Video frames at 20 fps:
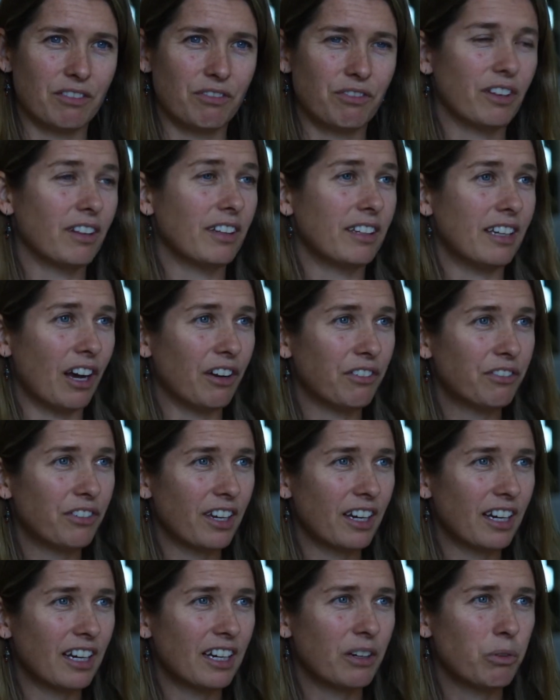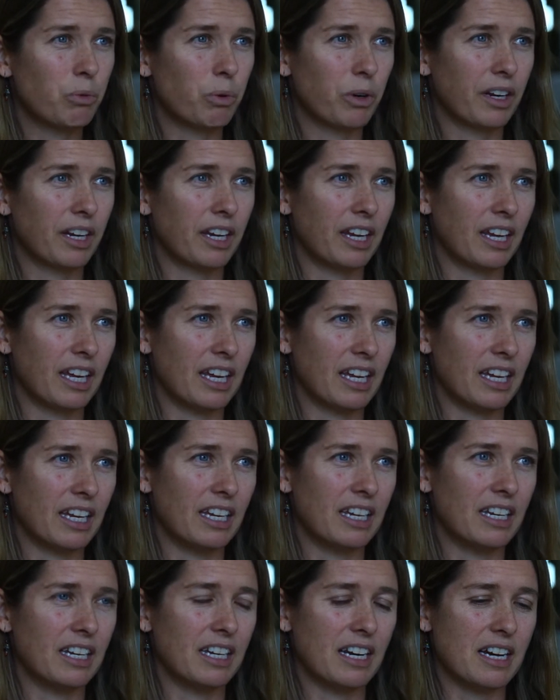Philadelphia working
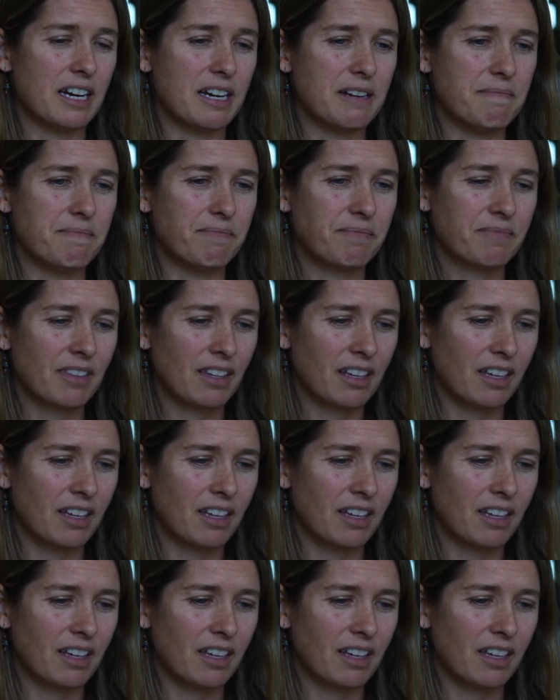in. Um,